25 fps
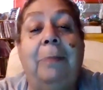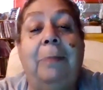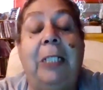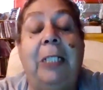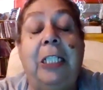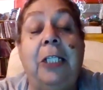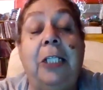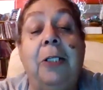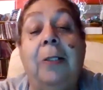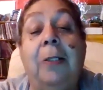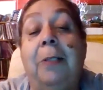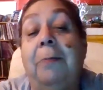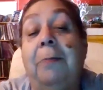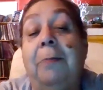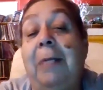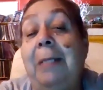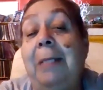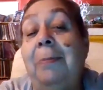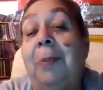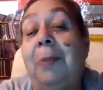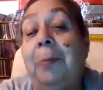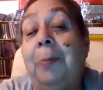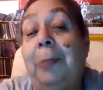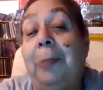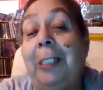But you know, the
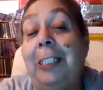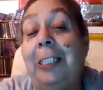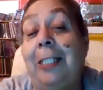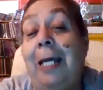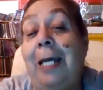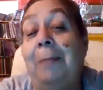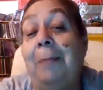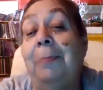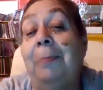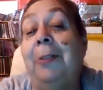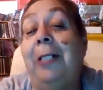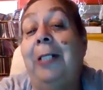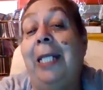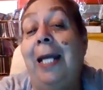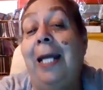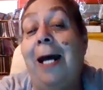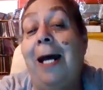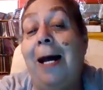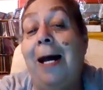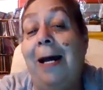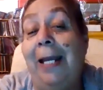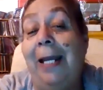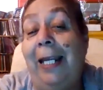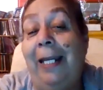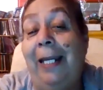rainbow bridge got pretty
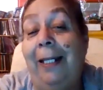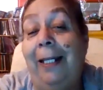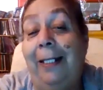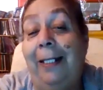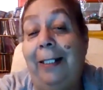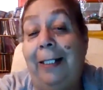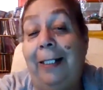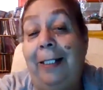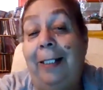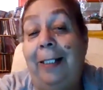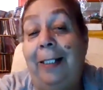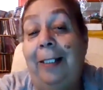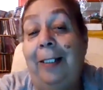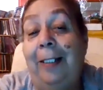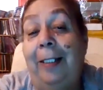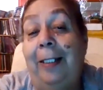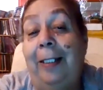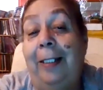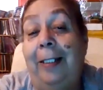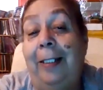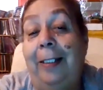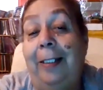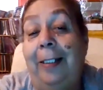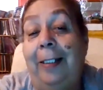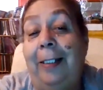high.
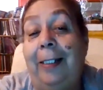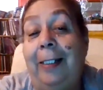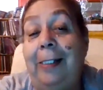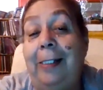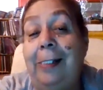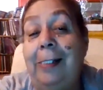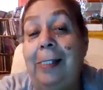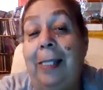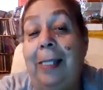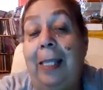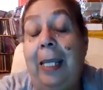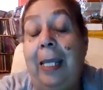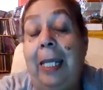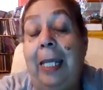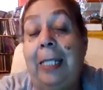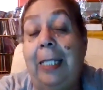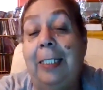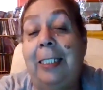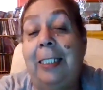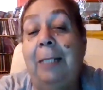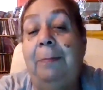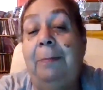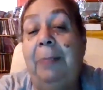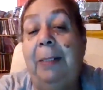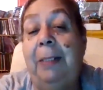And
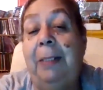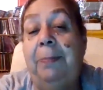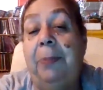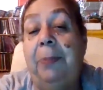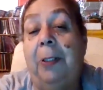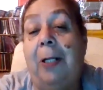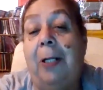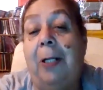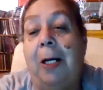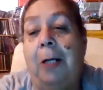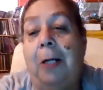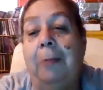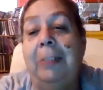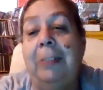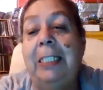some people are always